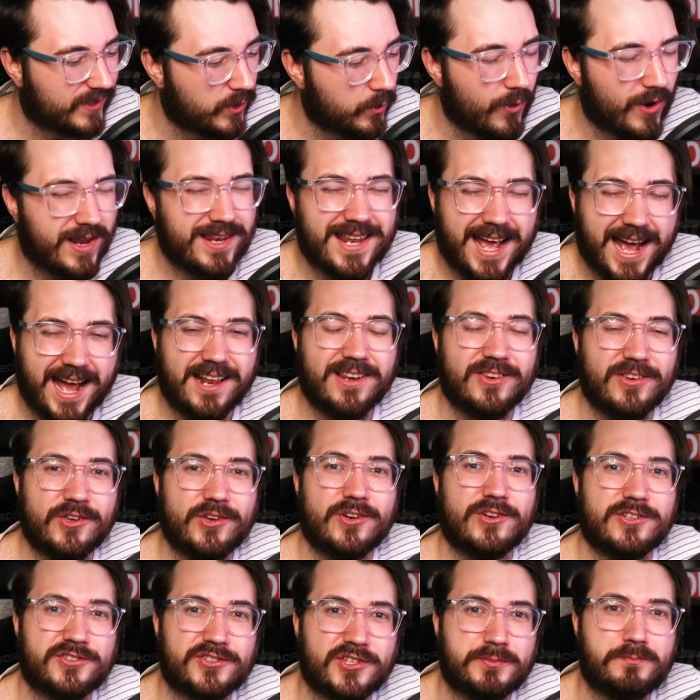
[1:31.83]
when that
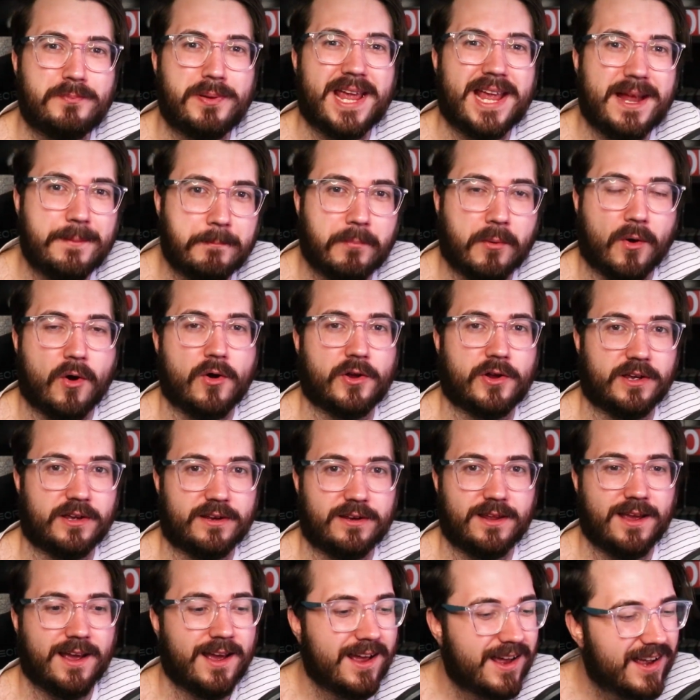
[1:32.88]
news is being
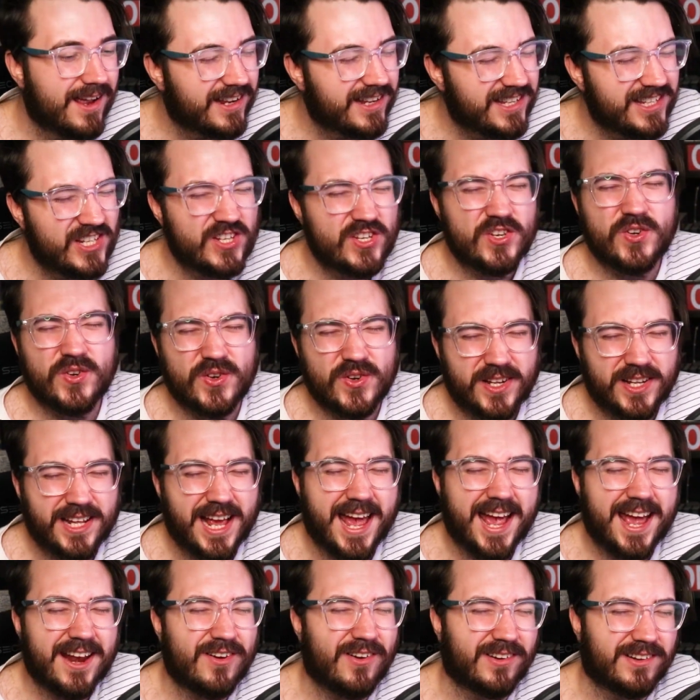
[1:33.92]
broken, you
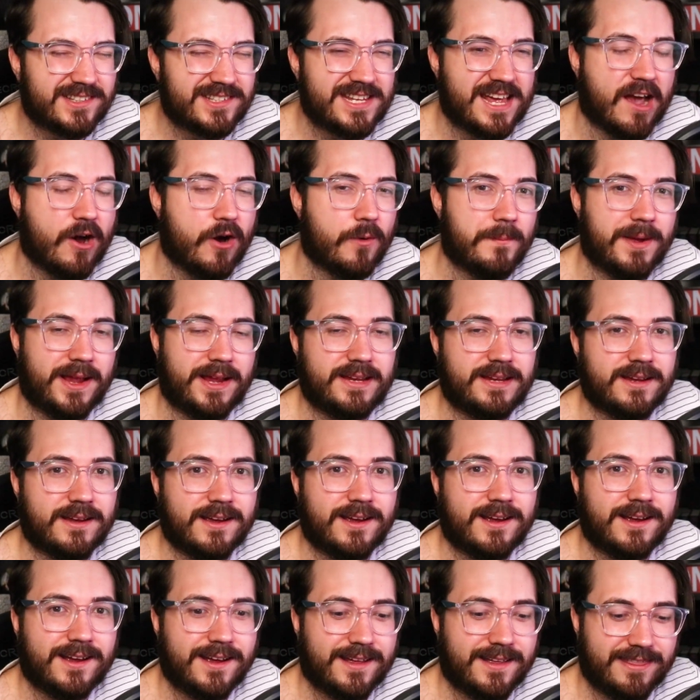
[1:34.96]
cannot tell me
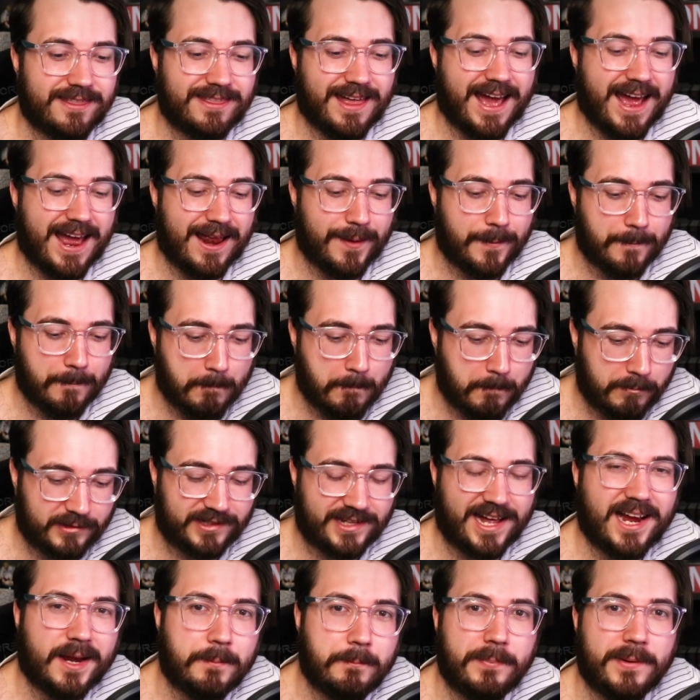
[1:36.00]
that
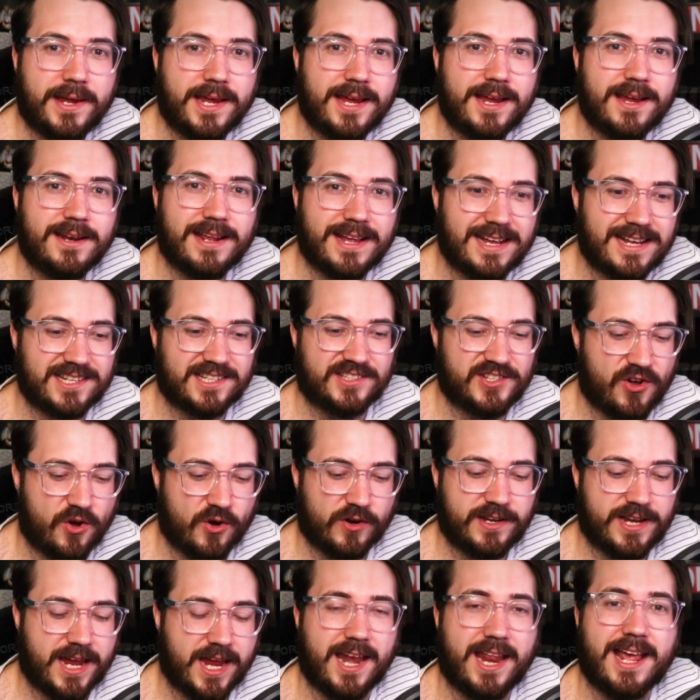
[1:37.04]
Blackbeard is
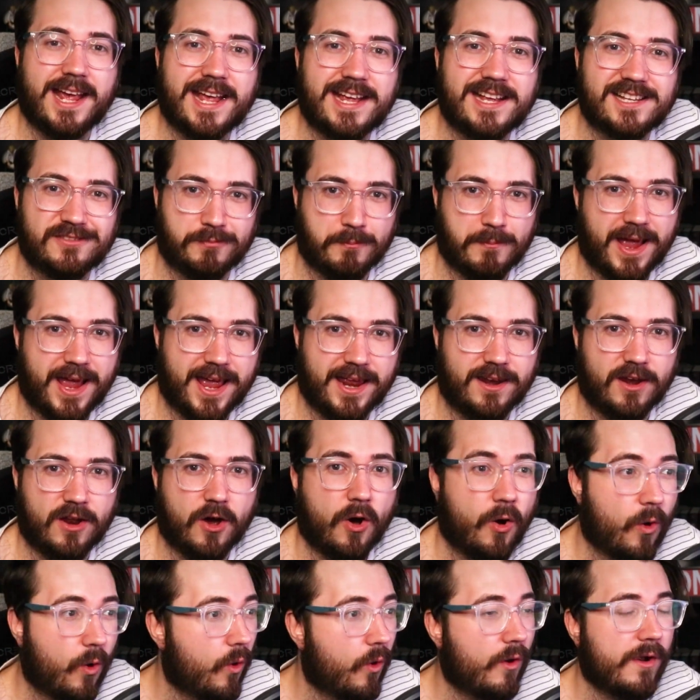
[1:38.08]
not getting his men
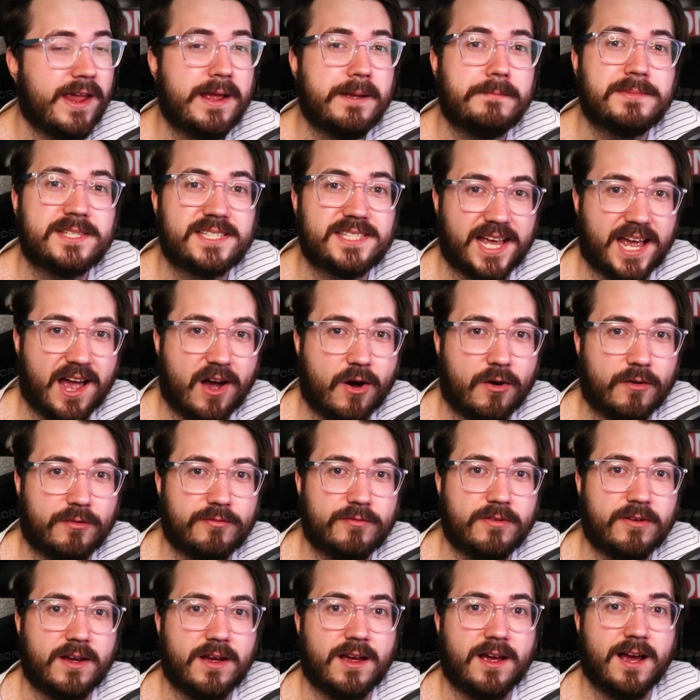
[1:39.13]
or himself
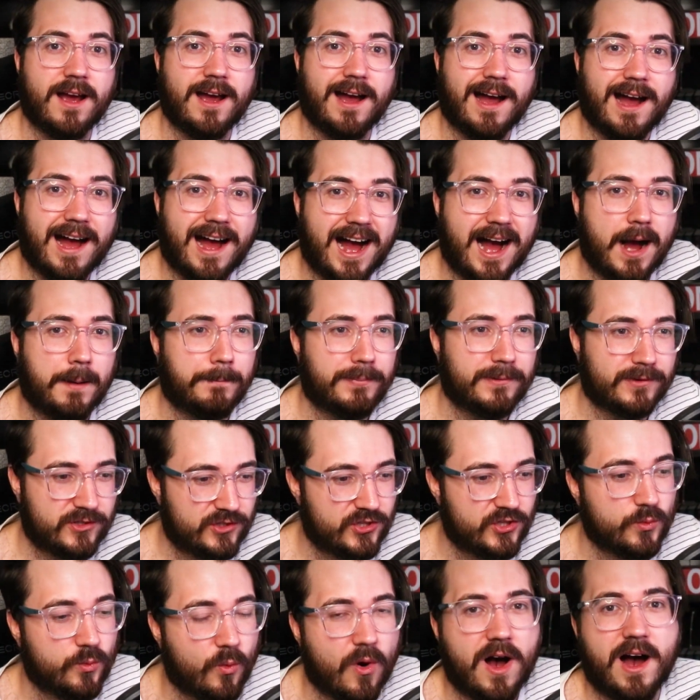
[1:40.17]
up
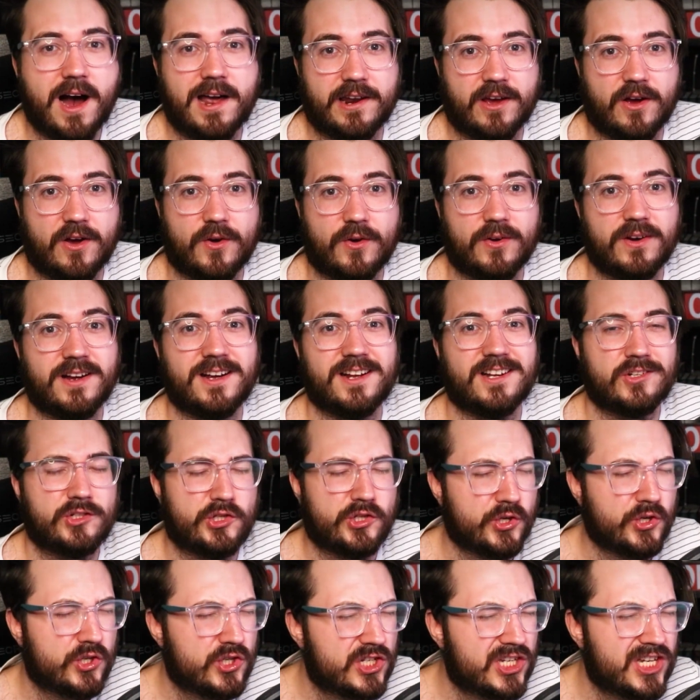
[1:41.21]
to Wano
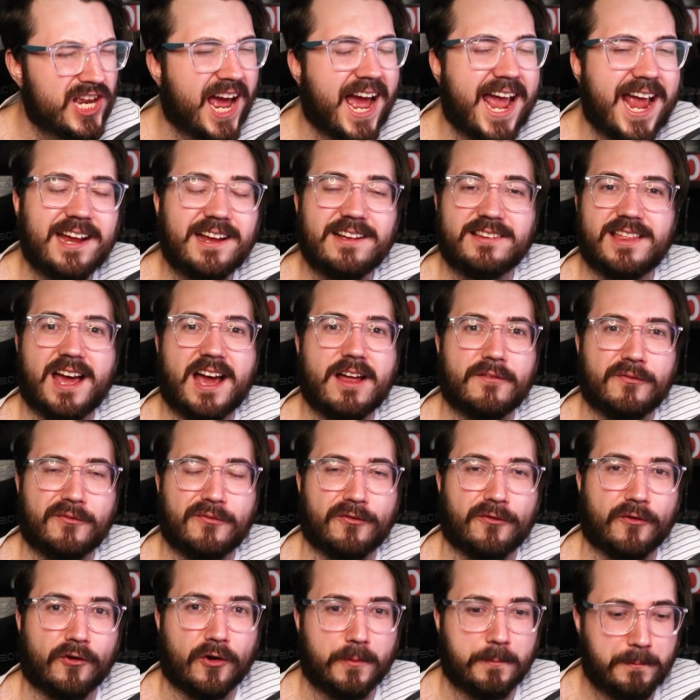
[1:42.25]
to take that
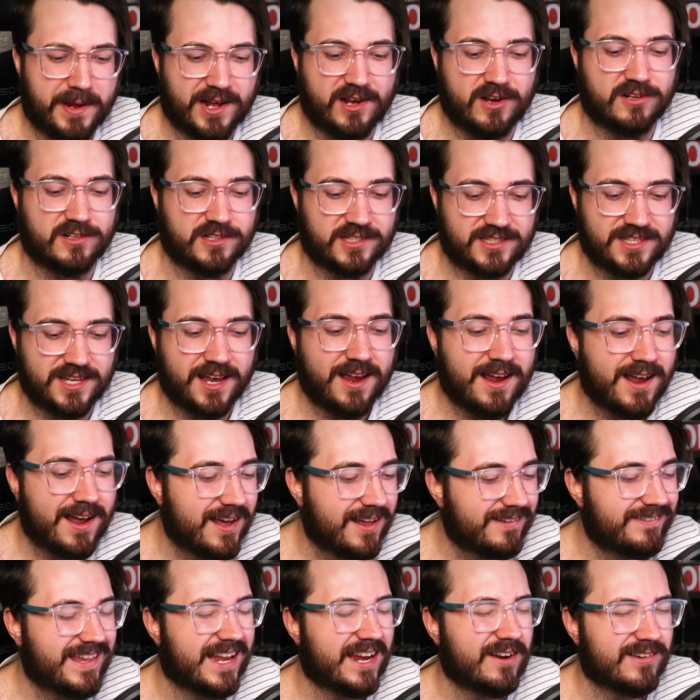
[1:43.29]
fruit, because
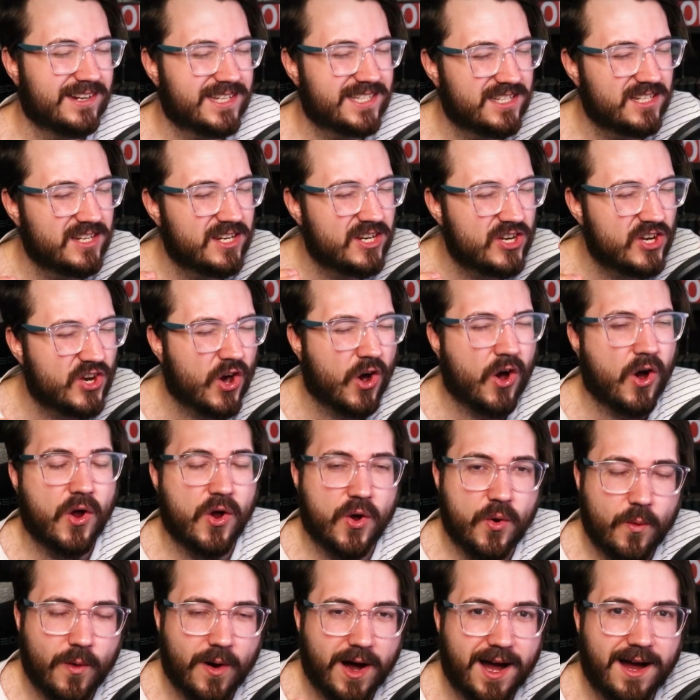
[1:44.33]
there is
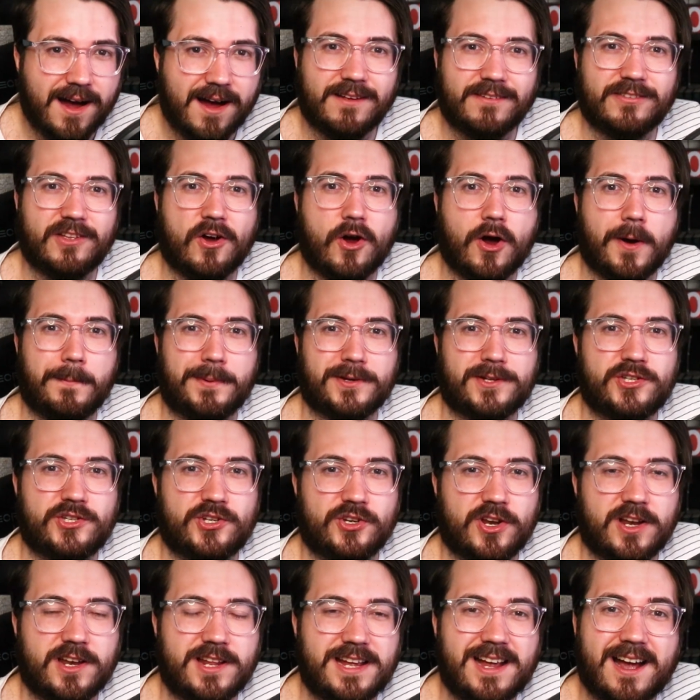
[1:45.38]
no other
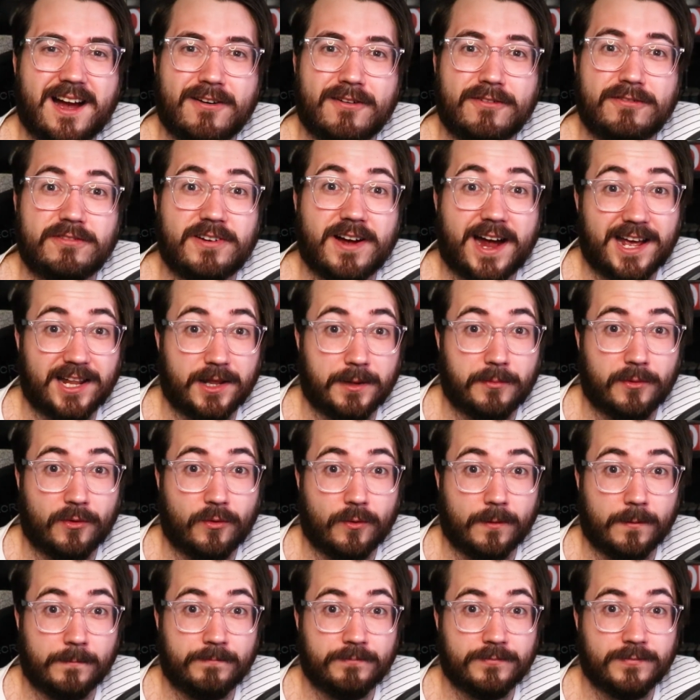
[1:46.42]
opportunity
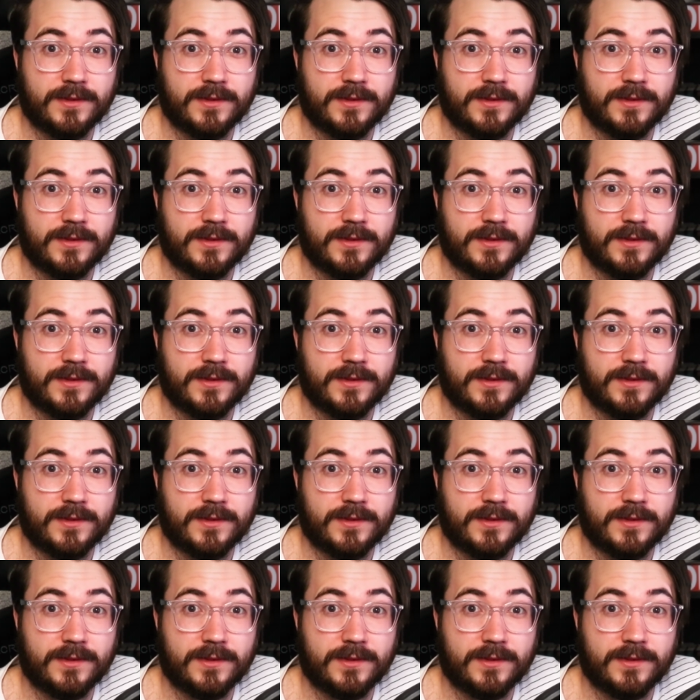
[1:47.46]
available